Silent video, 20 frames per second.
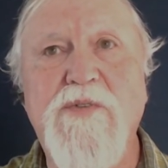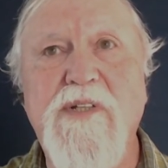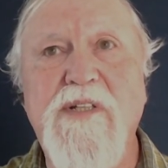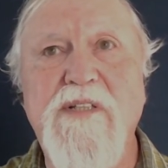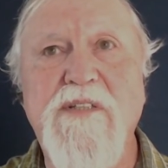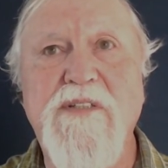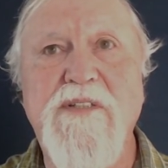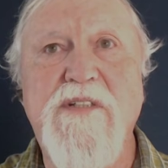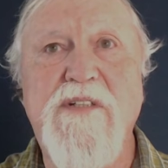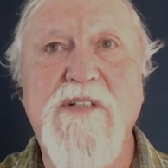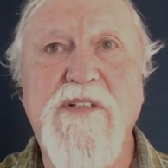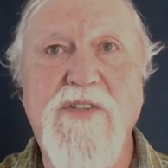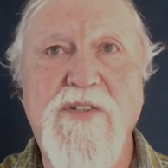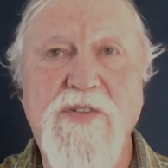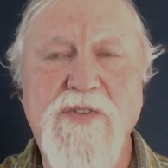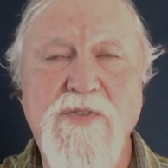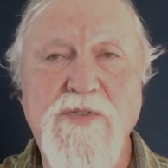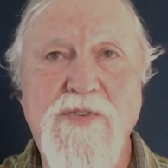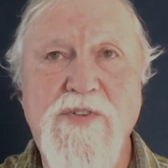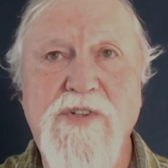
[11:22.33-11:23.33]

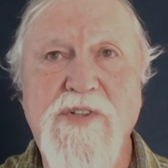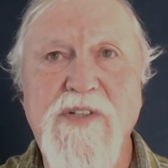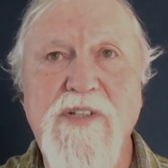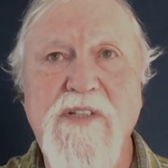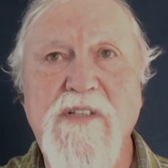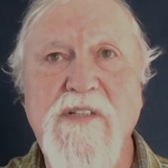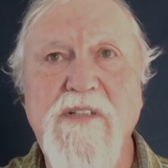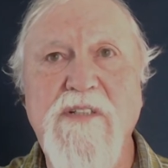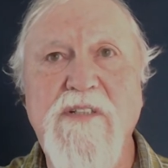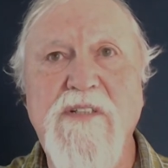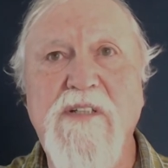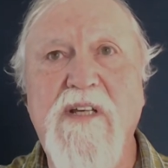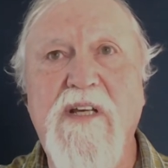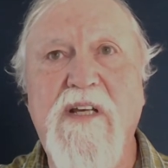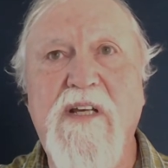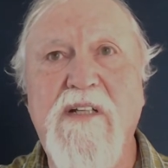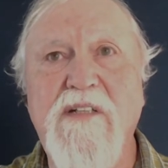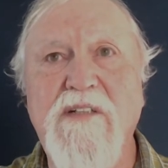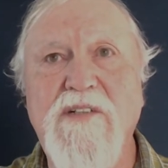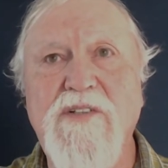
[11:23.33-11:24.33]
institutions
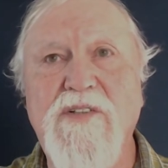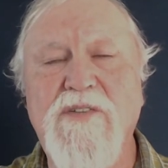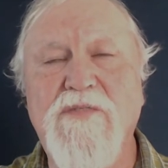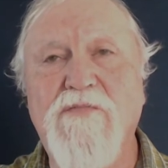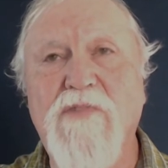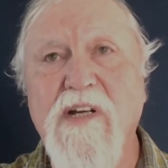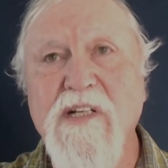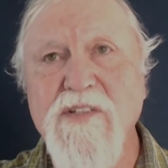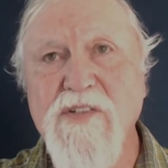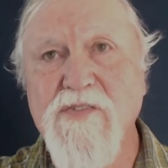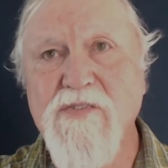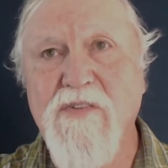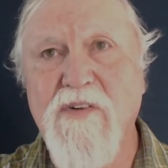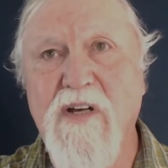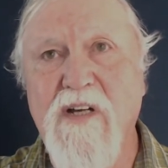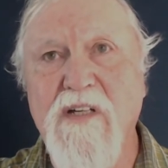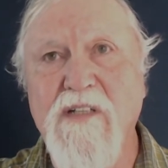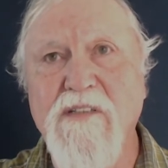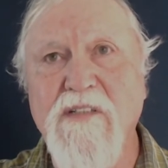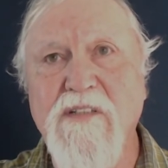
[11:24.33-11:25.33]
and to
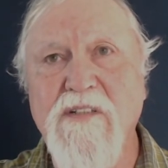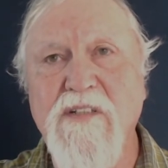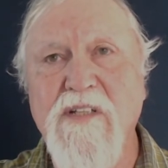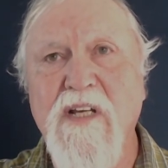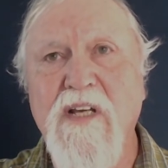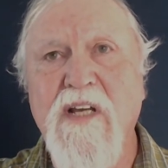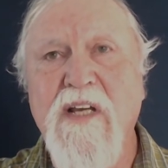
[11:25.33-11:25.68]
restaurants.